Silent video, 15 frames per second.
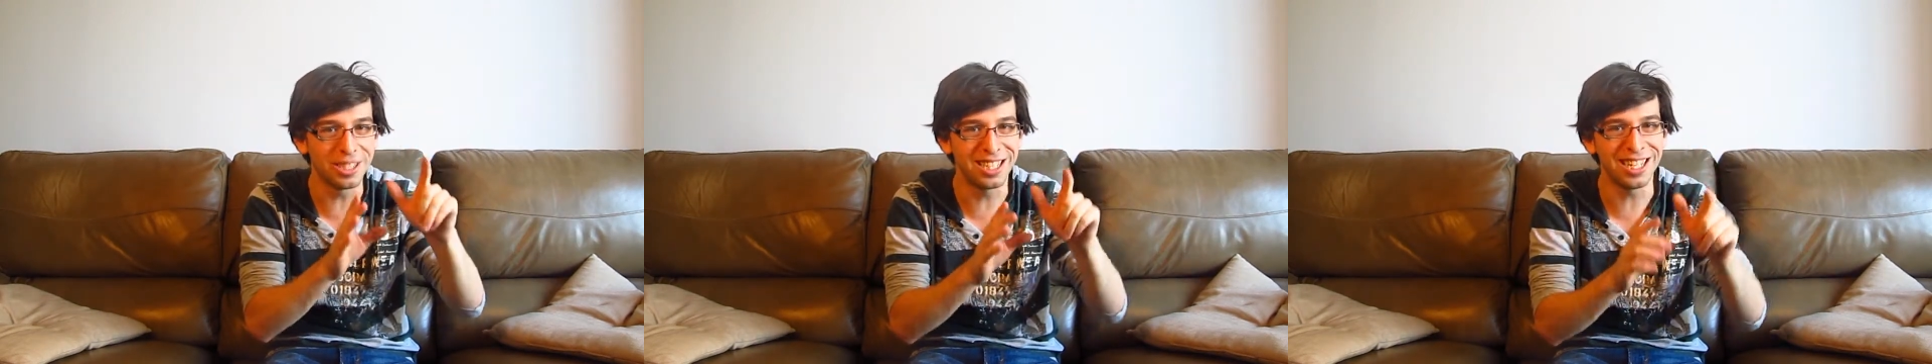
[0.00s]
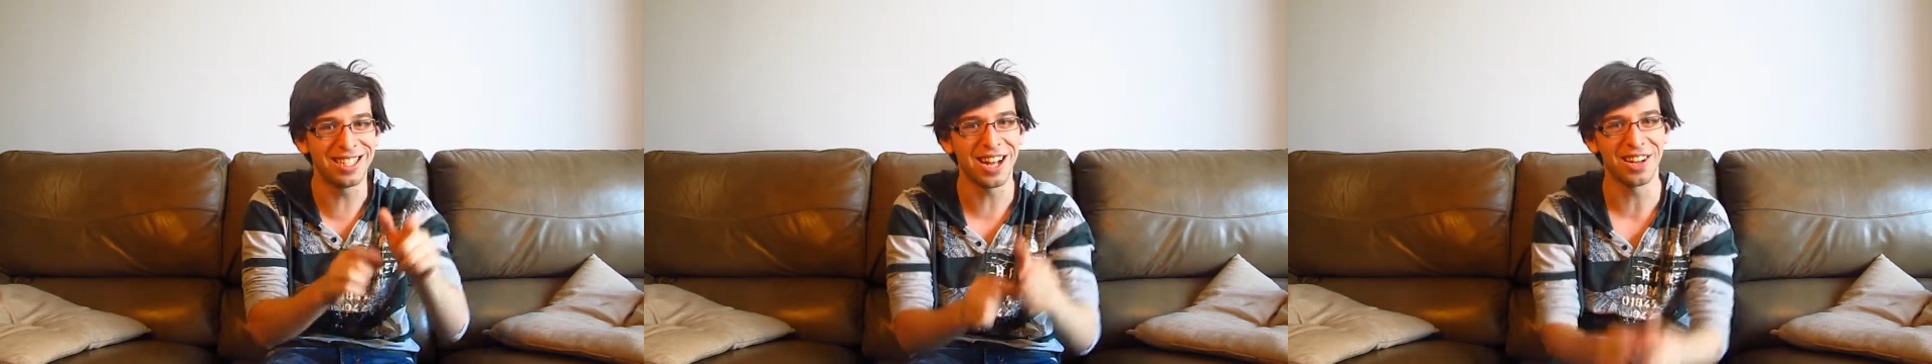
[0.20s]

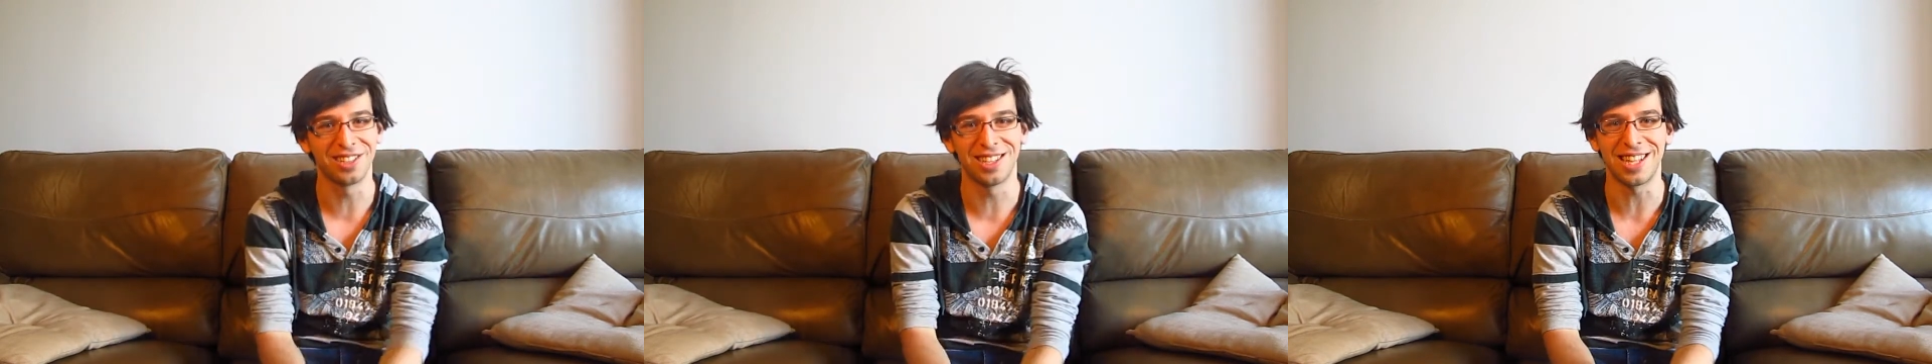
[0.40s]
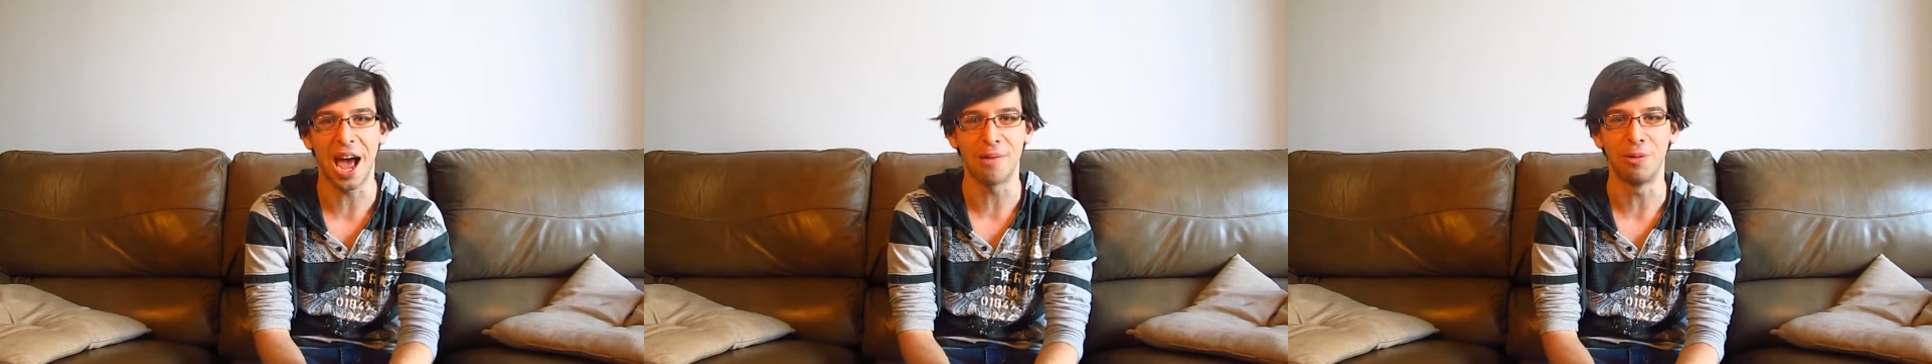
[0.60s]
details
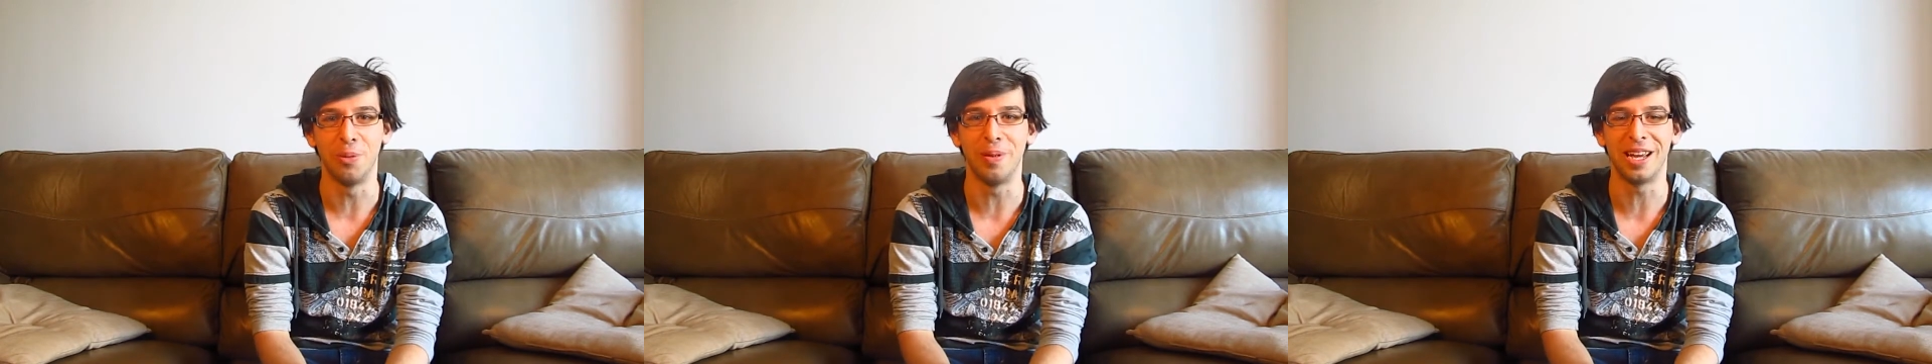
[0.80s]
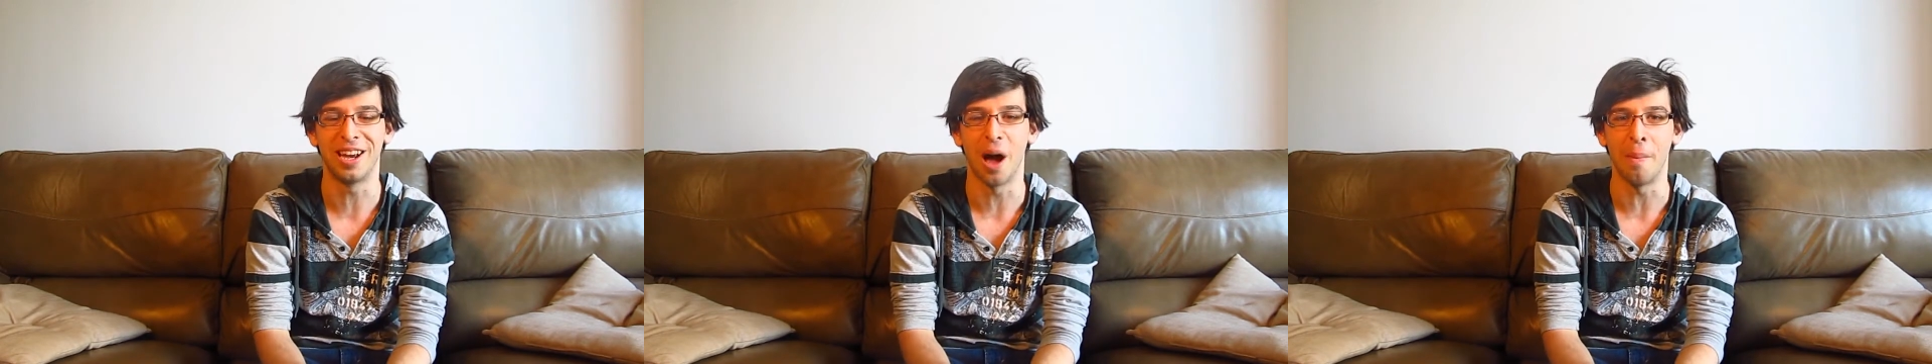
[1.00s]
on that will
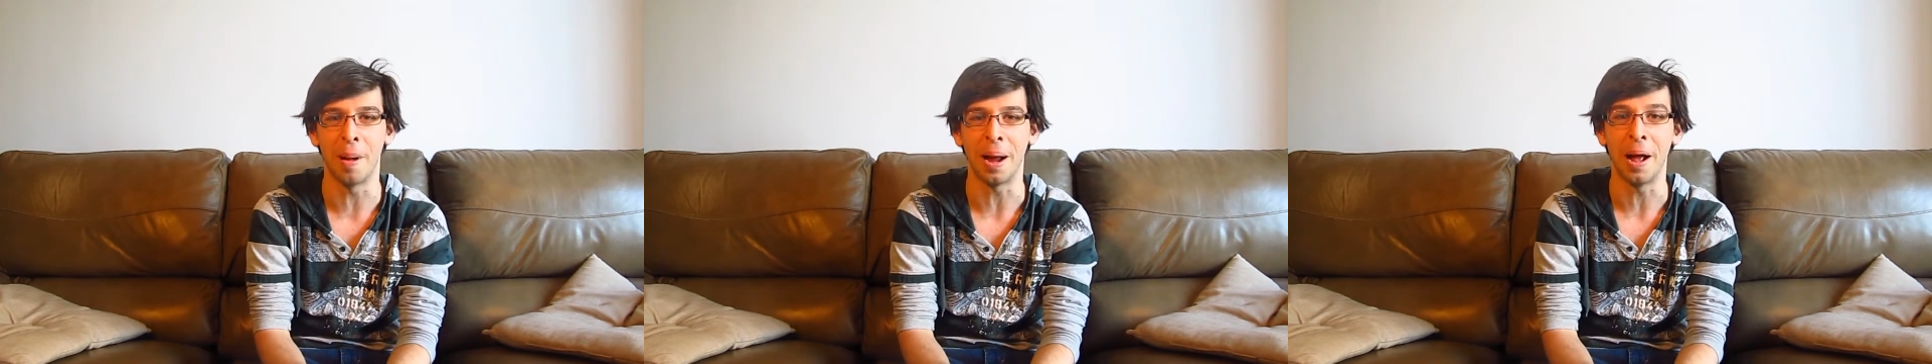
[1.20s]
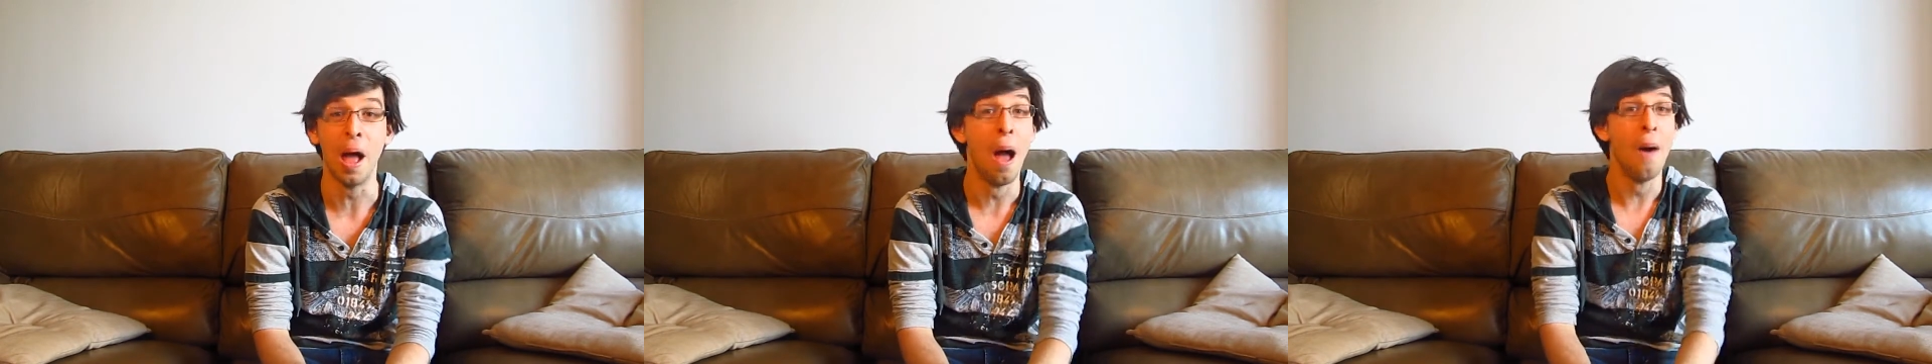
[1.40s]
be
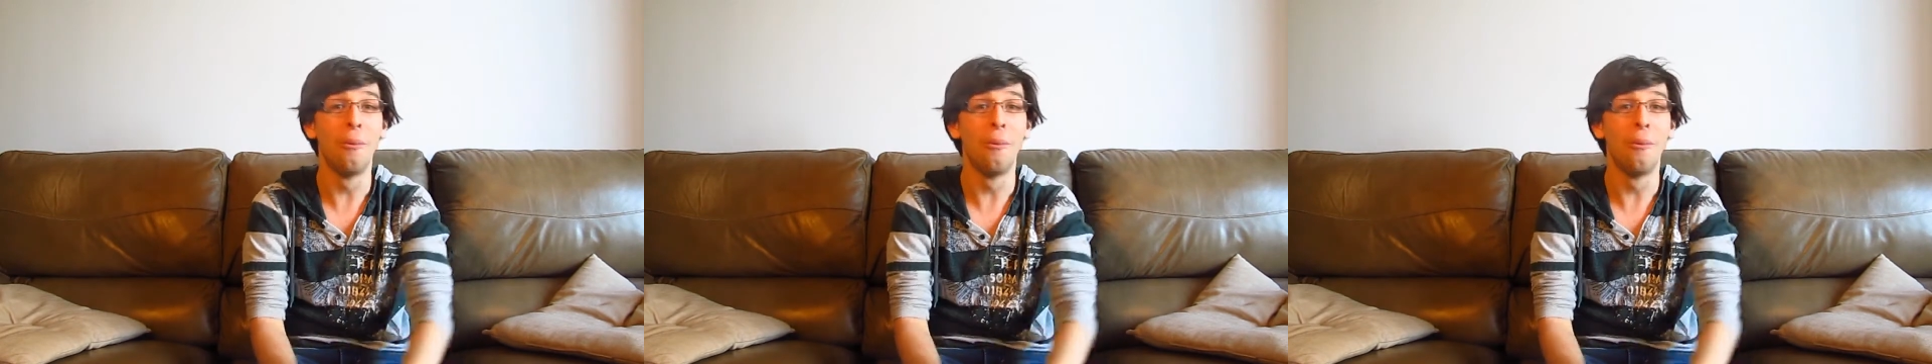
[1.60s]
coming.